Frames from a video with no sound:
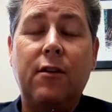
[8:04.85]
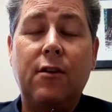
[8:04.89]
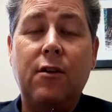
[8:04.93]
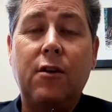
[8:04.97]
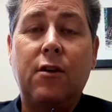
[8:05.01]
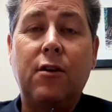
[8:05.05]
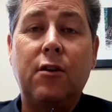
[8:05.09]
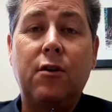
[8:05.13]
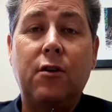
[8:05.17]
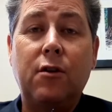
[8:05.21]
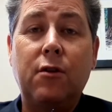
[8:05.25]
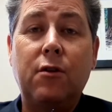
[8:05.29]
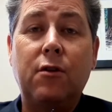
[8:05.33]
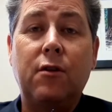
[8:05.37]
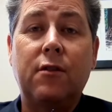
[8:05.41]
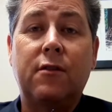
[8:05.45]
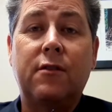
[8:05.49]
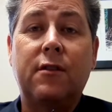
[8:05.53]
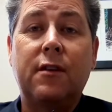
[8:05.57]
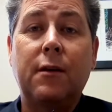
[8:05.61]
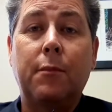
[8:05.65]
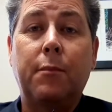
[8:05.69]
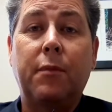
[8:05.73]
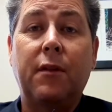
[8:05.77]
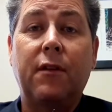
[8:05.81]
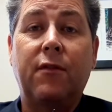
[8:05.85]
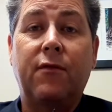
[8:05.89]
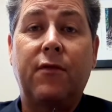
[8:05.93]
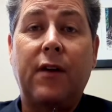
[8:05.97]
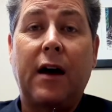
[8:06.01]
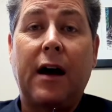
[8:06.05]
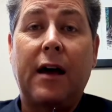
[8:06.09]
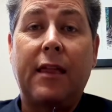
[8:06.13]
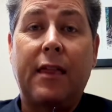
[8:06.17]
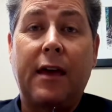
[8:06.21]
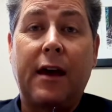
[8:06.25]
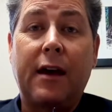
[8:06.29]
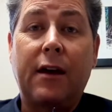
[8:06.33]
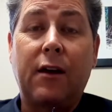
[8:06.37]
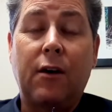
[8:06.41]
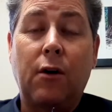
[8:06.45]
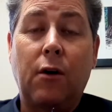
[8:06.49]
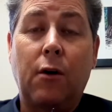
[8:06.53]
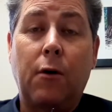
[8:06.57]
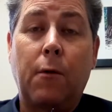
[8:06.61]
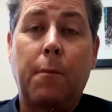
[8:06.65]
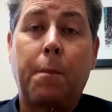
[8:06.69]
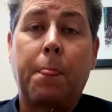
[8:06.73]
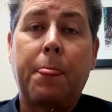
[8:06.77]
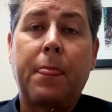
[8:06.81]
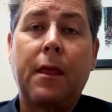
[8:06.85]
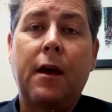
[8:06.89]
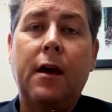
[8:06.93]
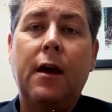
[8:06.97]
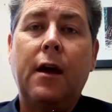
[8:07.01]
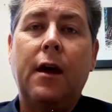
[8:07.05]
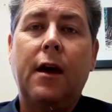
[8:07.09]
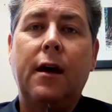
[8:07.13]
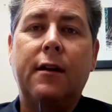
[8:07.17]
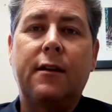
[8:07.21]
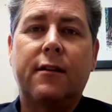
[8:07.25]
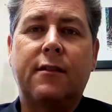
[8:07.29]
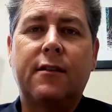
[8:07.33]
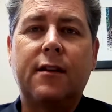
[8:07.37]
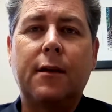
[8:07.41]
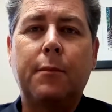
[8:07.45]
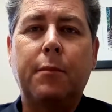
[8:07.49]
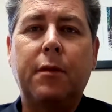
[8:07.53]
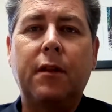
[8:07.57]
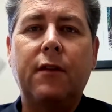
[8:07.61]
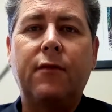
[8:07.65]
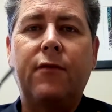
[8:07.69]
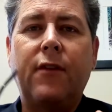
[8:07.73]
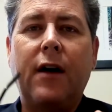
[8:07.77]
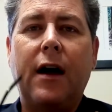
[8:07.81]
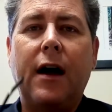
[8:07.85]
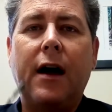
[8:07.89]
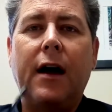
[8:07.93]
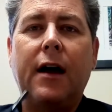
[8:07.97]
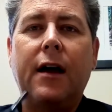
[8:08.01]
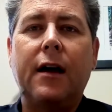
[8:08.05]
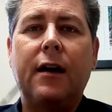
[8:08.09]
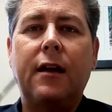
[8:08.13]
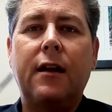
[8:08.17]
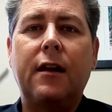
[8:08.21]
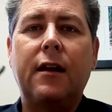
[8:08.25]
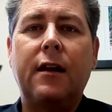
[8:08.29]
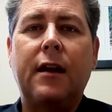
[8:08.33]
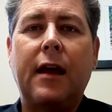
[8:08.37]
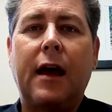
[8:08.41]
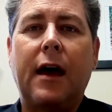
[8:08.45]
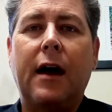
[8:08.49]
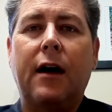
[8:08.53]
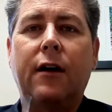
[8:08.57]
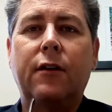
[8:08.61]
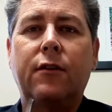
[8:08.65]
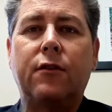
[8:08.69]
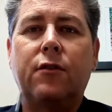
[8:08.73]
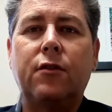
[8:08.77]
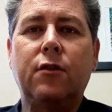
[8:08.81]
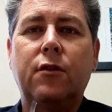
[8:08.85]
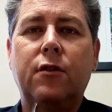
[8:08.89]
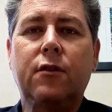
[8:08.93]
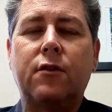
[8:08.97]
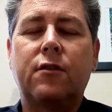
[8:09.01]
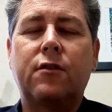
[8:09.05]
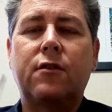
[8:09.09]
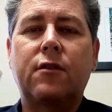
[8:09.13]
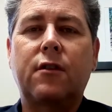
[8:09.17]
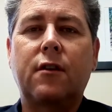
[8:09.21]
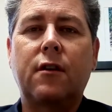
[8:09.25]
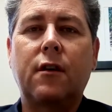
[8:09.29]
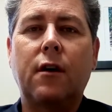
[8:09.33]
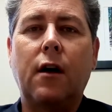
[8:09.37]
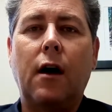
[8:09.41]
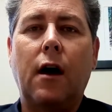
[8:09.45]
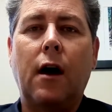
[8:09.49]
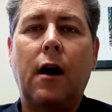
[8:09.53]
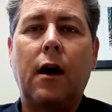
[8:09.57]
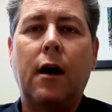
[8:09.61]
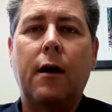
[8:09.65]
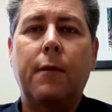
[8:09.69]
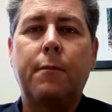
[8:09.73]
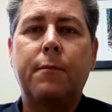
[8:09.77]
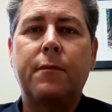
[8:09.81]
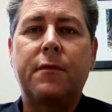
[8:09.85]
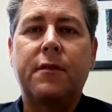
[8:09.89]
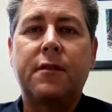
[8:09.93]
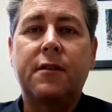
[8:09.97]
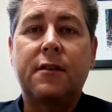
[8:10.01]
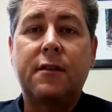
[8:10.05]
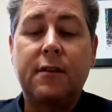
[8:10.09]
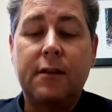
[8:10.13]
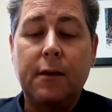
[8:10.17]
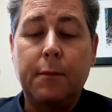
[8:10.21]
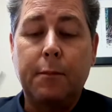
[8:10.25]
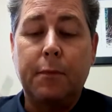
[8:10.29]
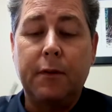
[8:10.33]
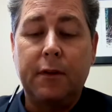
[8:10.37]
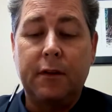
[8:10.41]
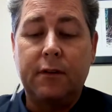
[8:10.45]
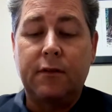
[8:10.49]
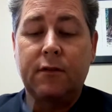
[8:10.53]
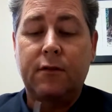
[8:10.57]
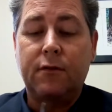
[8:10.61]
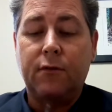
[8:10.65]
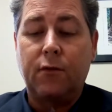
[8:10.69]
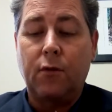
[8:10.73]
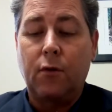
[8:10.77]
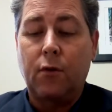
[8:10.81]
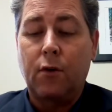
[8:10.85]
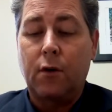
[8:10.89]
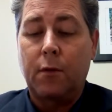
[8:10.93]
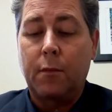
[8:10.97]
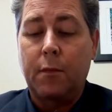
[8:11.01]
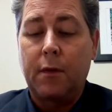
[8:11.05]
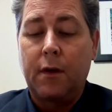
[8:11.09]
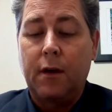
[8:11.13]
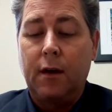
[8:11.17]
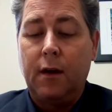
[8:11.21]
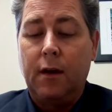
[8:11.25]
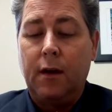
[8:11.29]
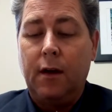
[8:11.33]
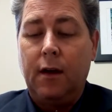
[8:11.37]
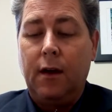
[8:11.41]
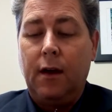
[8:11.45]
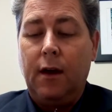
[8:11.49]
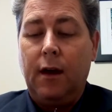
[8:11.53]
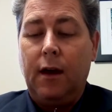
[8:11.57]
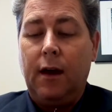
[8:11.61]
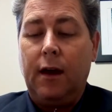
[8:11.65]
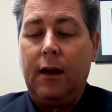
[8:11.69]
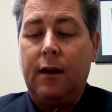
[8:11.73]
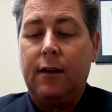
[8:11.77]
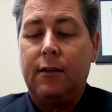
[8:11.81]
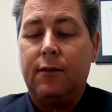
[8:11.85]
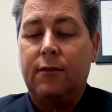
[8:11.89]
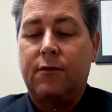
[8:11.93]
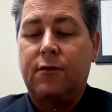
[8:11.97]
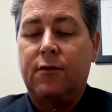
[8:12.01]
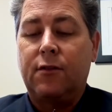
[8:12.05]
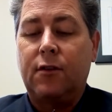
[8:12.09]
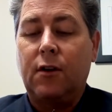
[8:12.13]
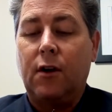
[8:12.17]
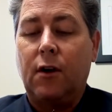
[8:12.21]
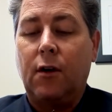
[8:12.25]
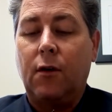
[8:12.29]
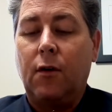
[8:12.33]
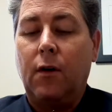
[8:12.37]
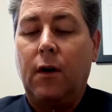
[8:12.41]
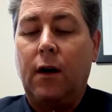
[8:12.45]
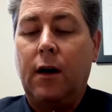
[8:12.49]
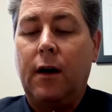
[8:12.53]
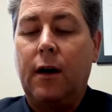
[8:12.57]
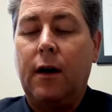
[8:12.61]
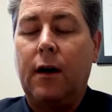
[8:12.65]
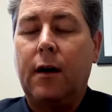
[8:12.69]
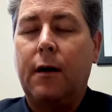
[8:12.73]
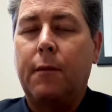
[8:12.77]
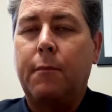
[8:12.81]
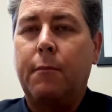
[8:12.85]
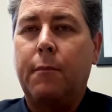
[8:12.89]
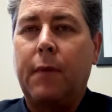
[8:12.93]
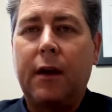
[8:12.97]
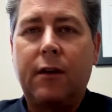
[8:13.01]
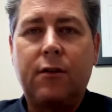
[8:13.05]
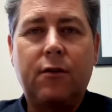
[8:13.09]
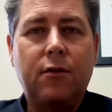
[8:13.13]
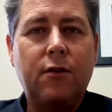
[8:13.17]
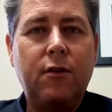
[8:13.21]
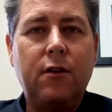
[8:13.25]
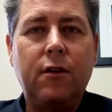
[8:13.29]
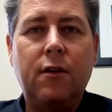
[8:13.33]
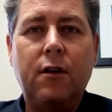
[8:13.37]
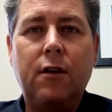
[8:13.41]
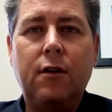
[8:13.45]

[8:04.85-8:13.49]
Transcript: you can do to simplify that goal and to simplify it down to its simplest form. And so make sure